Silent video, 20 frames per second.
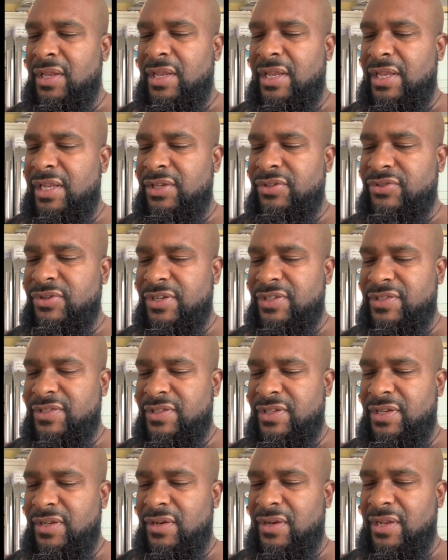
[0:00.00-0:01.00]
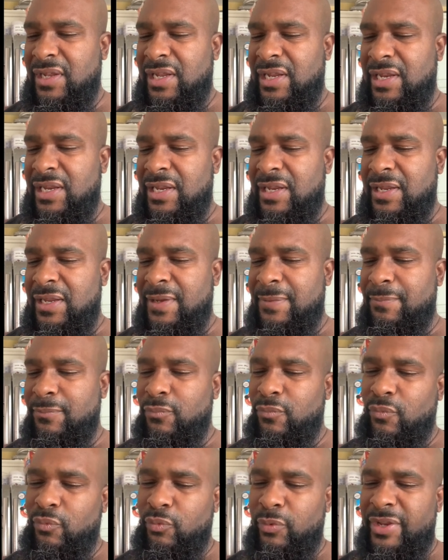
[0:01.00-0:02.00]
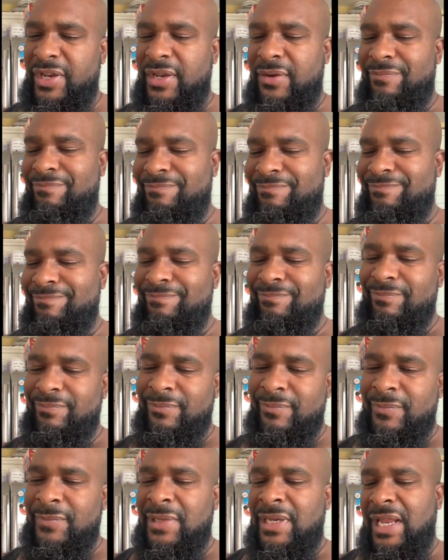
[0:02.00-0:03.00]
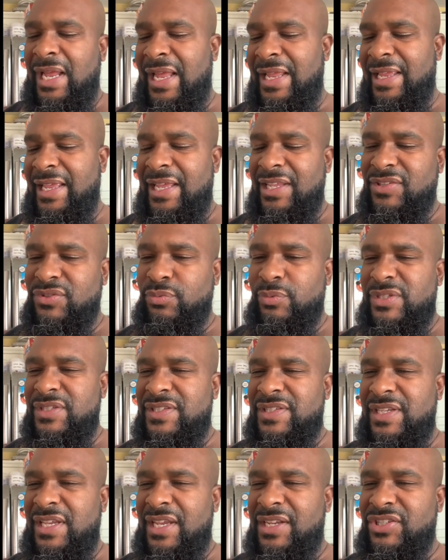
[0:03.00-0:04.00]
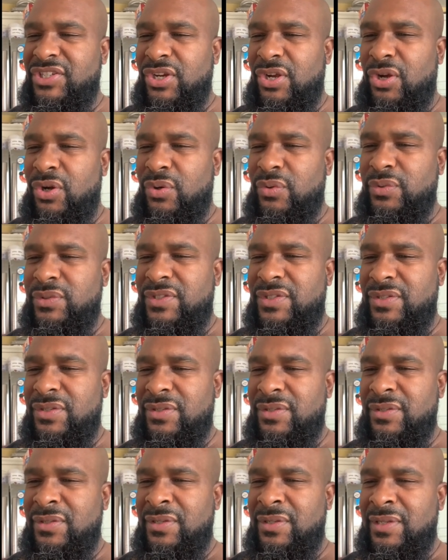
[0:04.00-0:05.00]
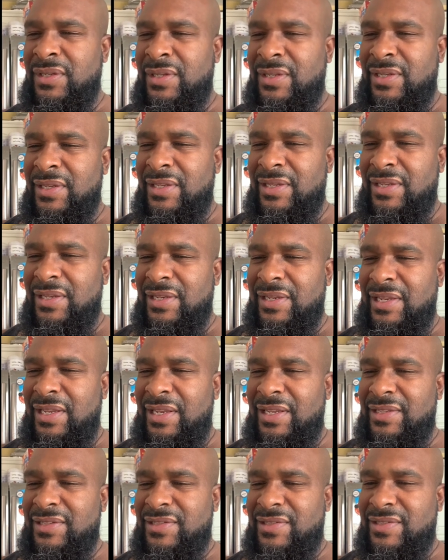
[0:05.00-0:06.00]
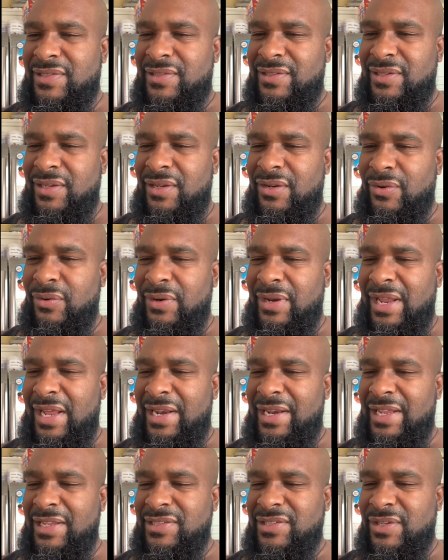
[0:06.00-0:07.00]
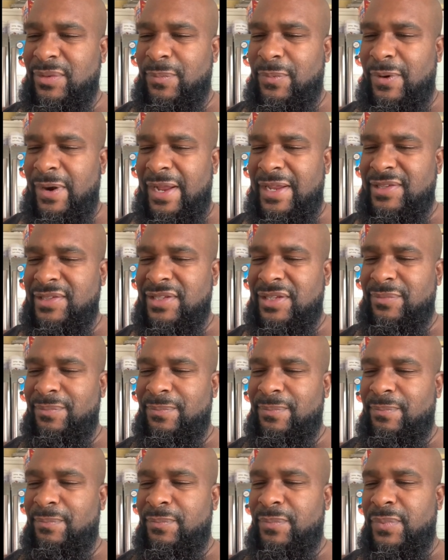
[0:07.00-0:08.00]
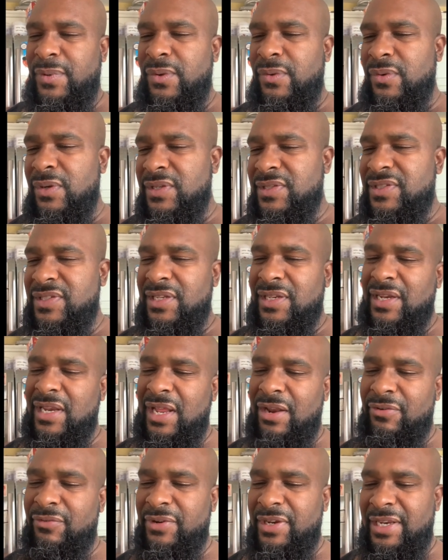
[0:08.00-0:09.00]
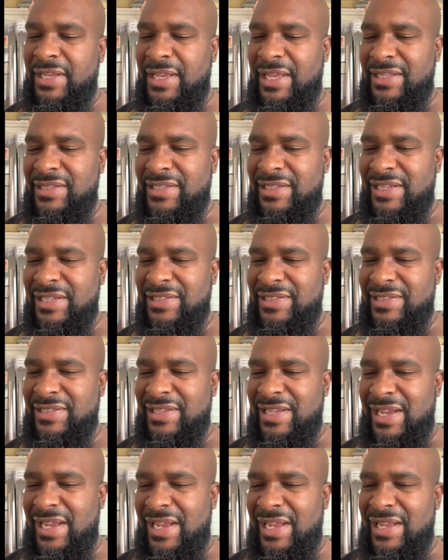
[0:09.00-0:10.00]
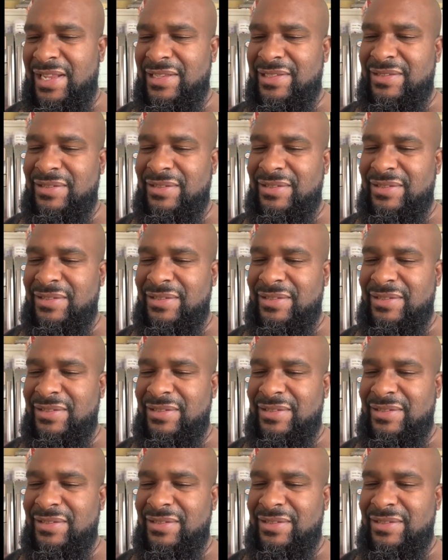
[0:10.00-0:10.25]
Interesting. With Ziyech out, it's not that surprising. Pulisic not really getting a start.